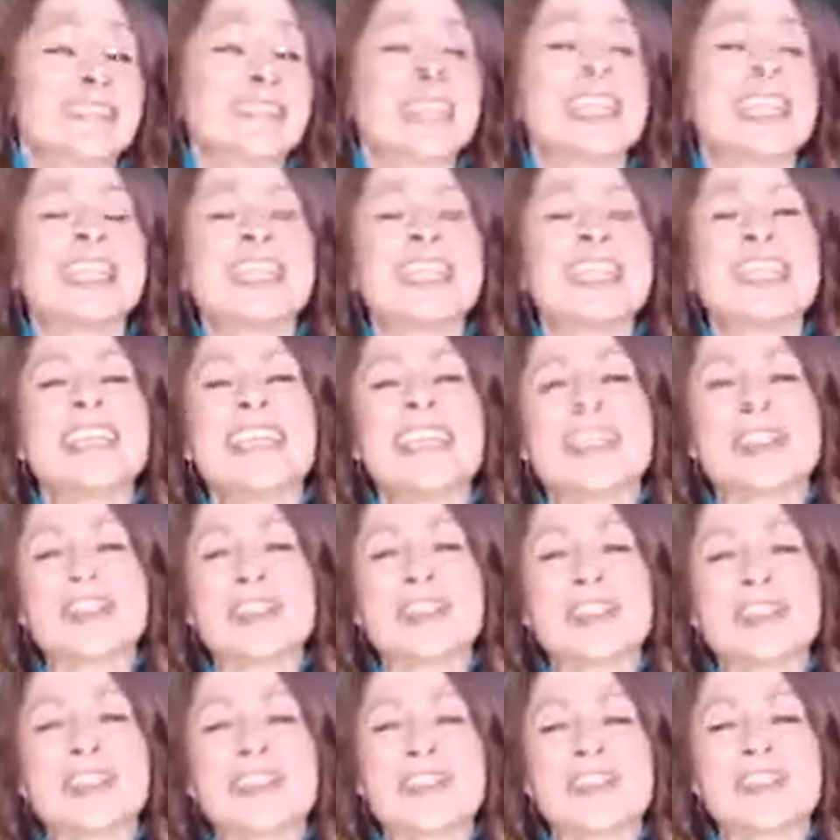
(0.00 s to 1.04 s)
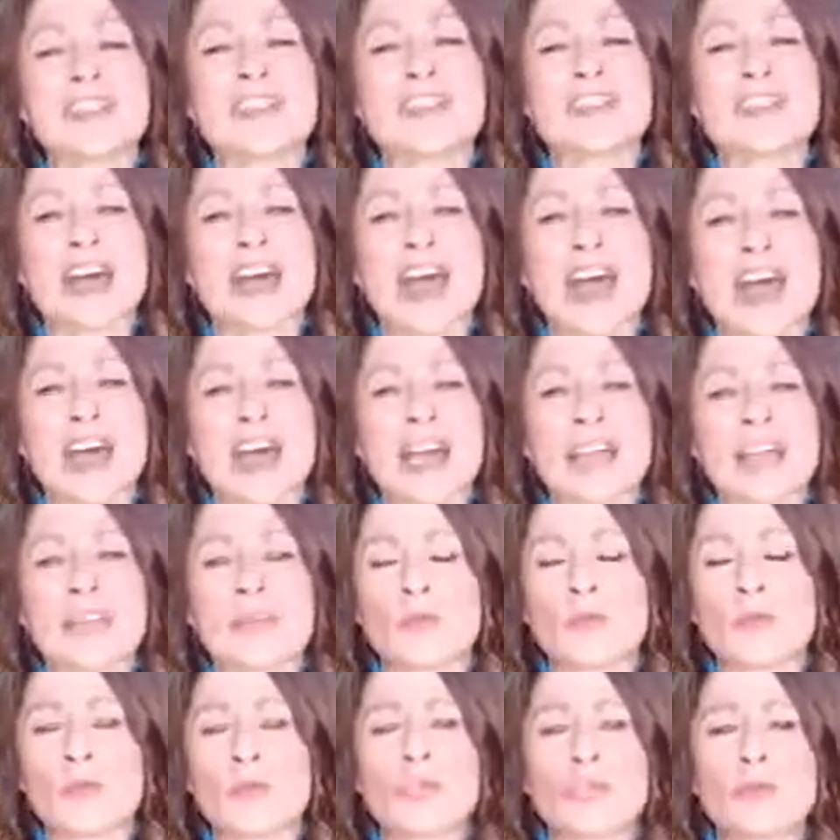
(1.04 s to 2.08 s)
Get the energy of
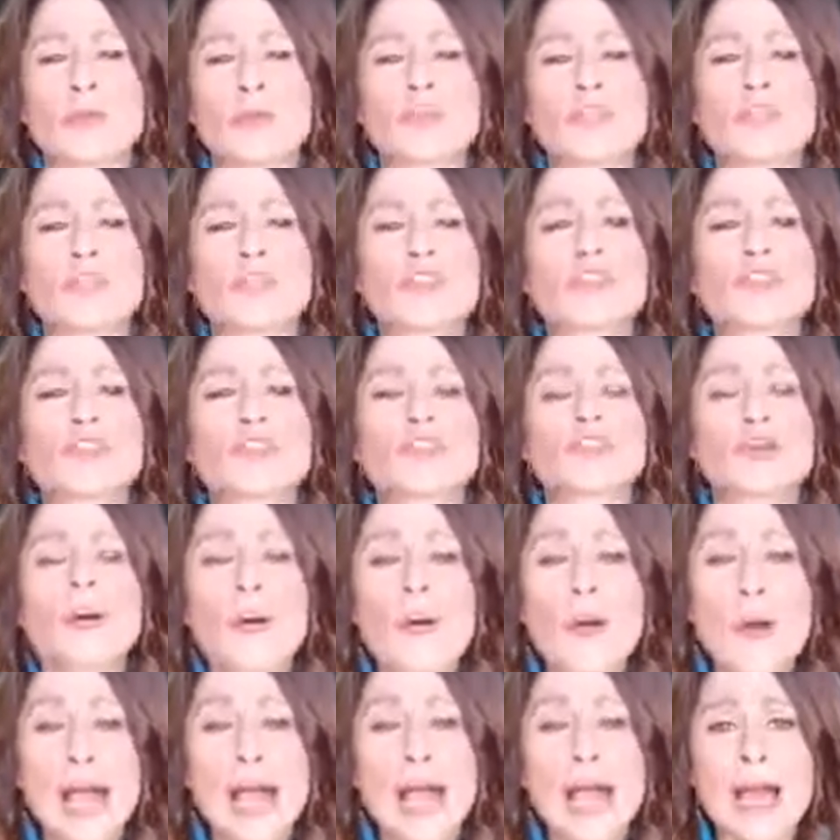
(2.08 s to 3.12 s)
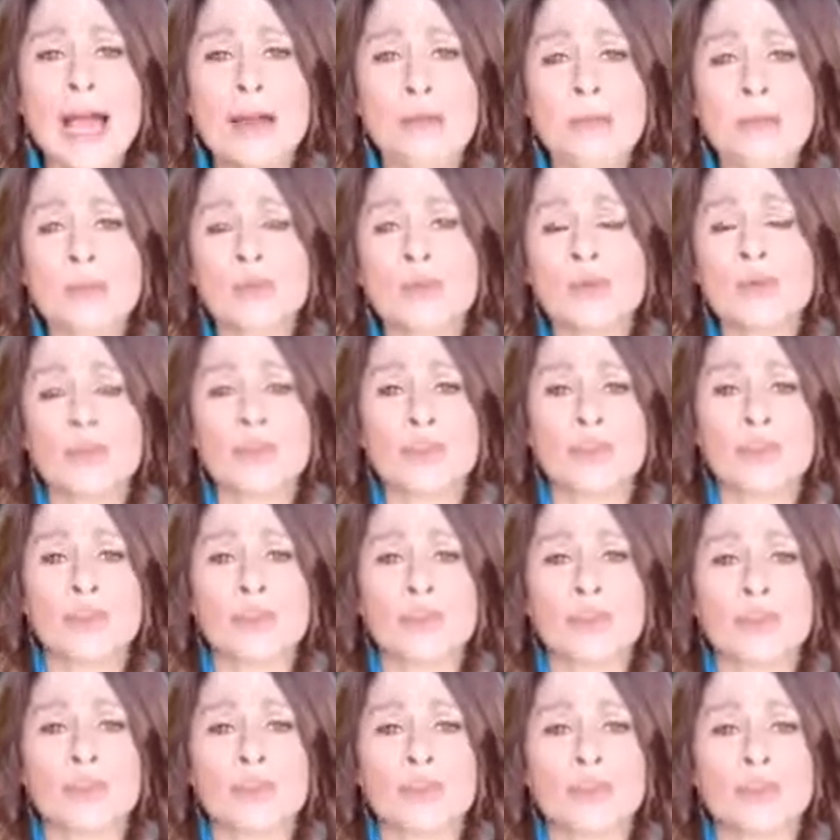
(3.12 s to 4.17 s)
that, where you were just so happy with
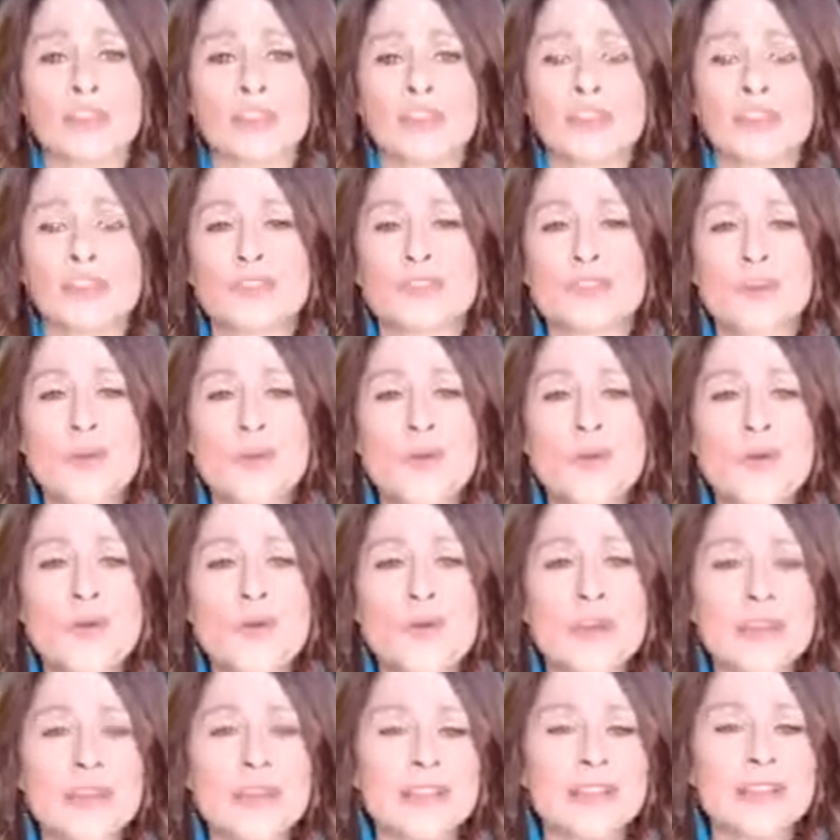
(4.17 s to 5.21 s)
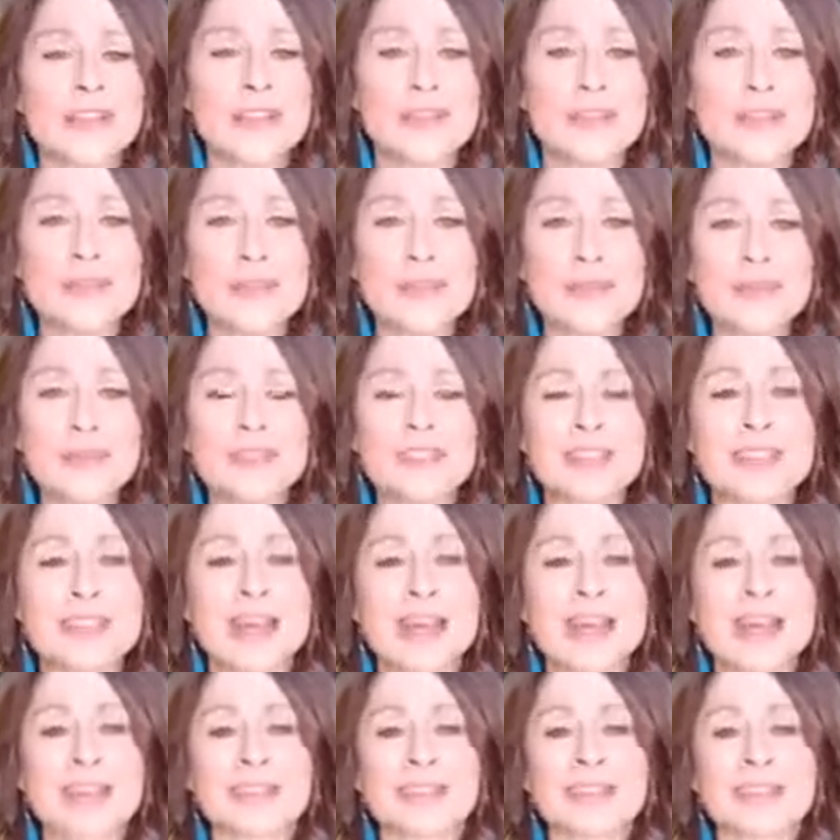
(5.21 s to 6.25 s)
you and so
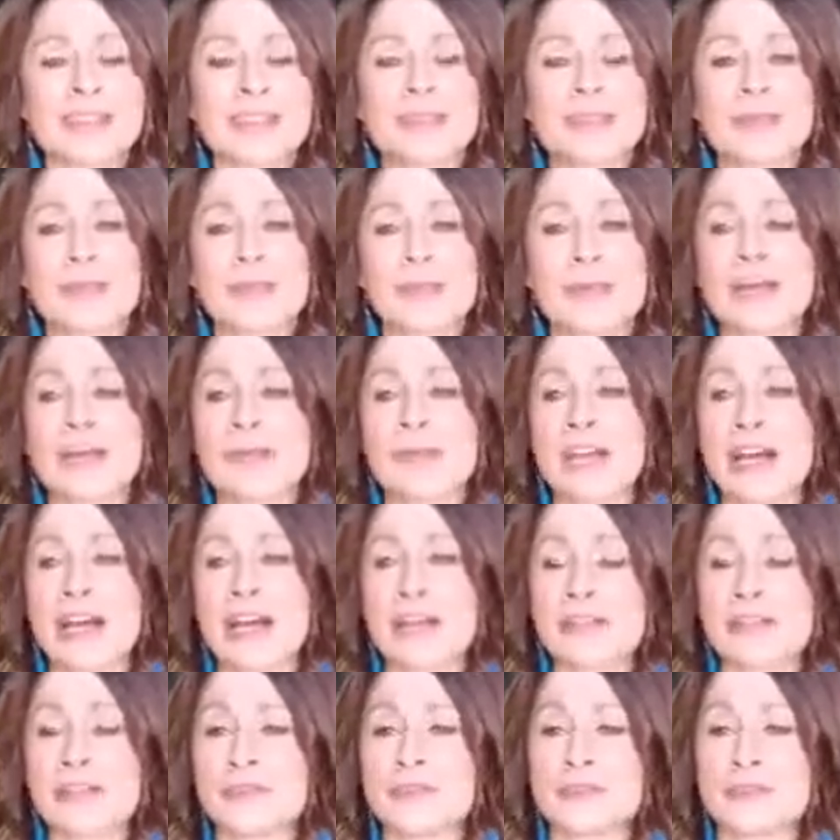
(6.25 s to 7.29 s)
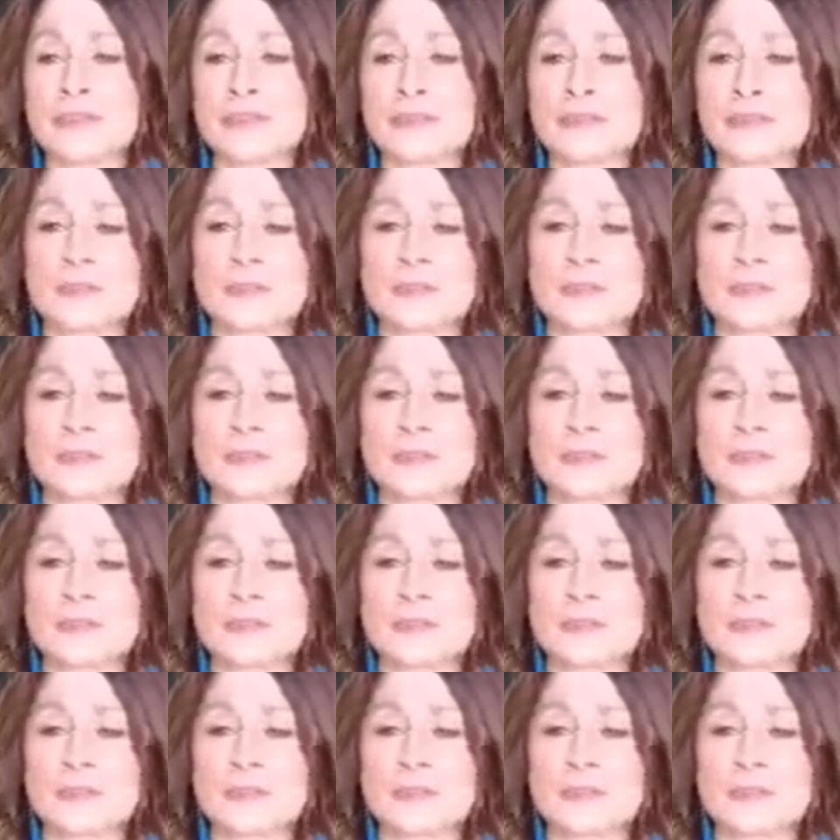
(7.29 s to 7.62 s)
enthusiastic about life.